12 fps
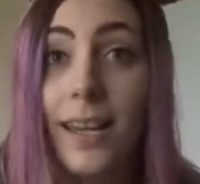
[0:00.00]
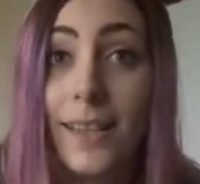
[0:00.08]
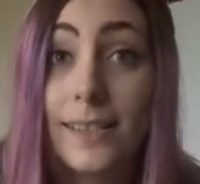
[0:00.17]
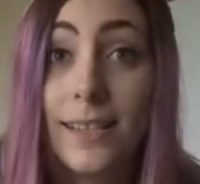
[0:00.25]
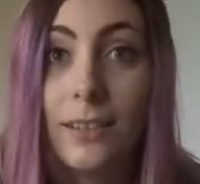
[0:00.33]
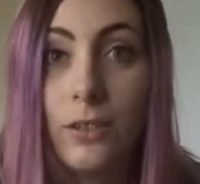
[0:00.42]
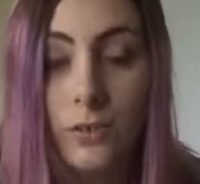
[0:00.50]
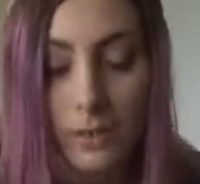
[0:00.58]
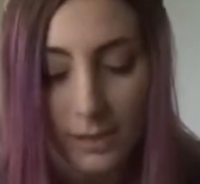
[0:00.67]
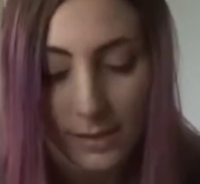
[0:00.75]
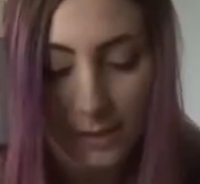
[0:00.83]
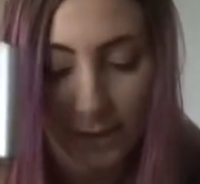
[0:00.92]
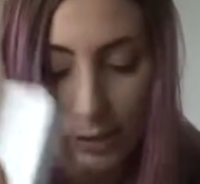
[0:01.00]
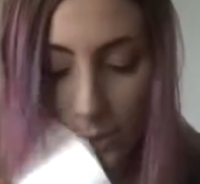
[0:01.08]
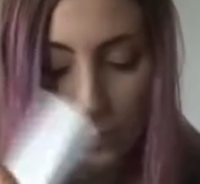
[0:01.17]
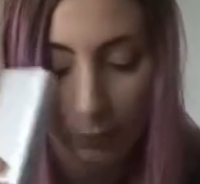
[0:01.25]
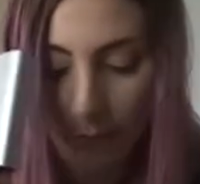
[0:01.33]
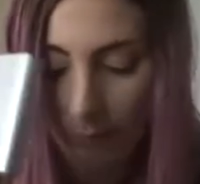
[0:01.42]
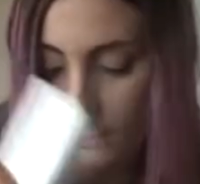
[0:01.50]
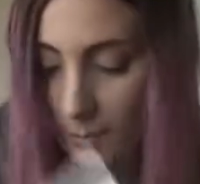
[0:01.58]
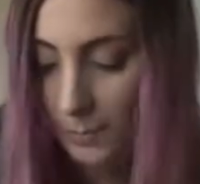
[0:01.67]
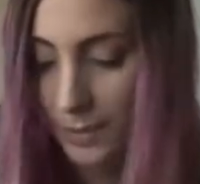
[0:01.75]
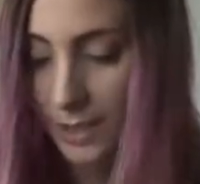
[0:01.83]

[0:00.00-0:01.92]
is then useless, so remember